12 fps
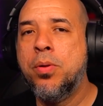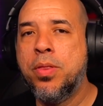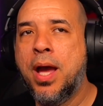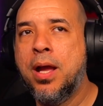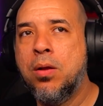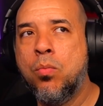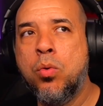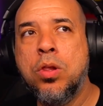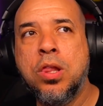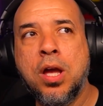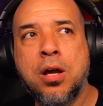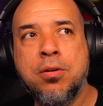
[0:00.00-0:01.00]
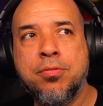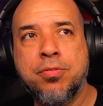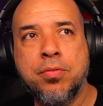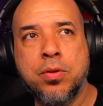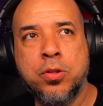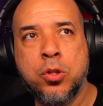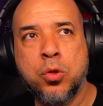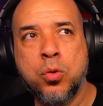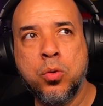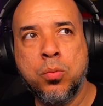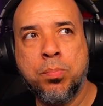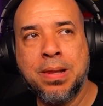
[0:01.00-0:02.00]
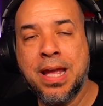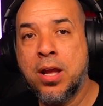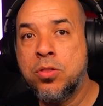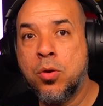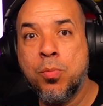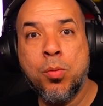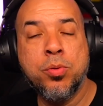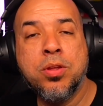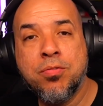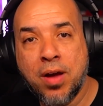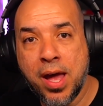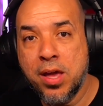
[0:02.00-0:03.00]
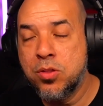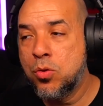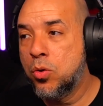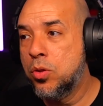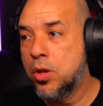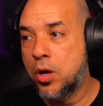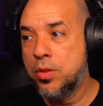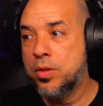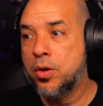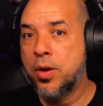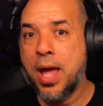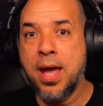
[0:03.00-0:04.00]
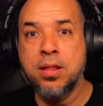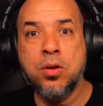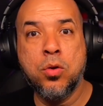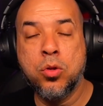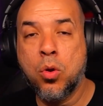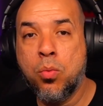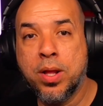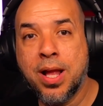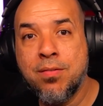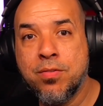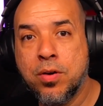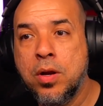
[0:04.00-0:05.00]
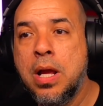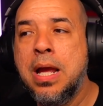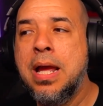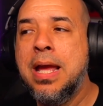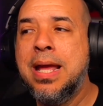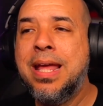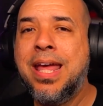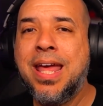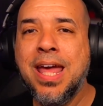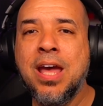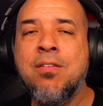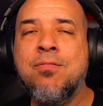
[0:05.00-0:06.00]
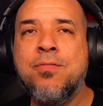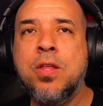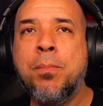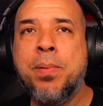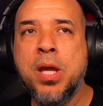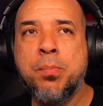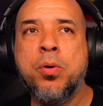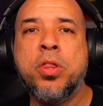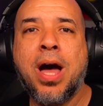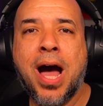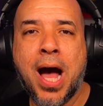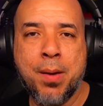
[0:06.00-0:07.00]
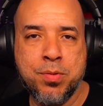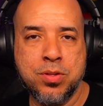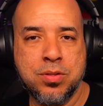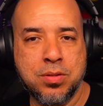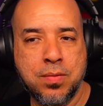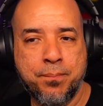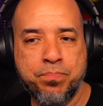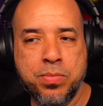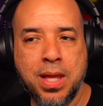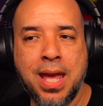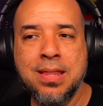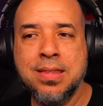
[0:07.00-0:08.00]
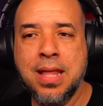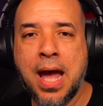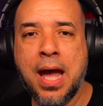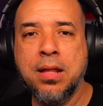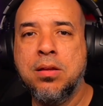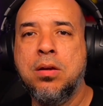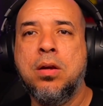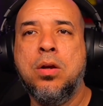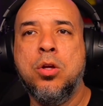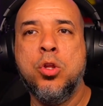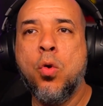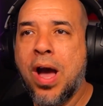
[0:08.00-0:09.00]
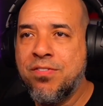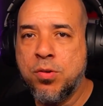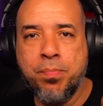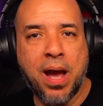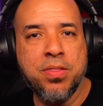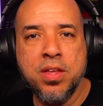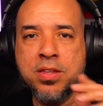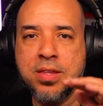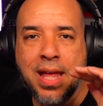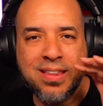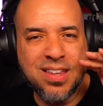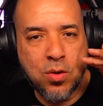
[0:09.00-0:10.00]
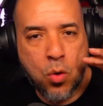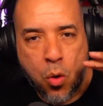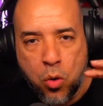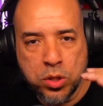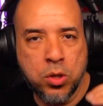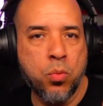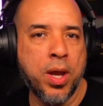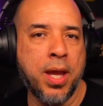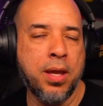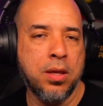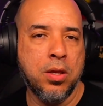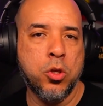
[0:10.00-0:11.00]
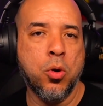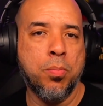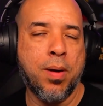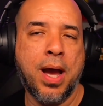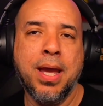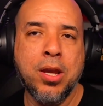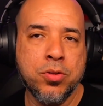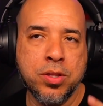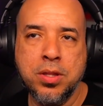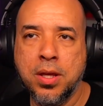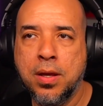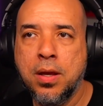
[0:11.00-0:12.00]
that would love to play on their mobile device, on their handheld or whatever. Give the people the option. It's not you have to buy this and that's the only way you'll buy. Here's the thing.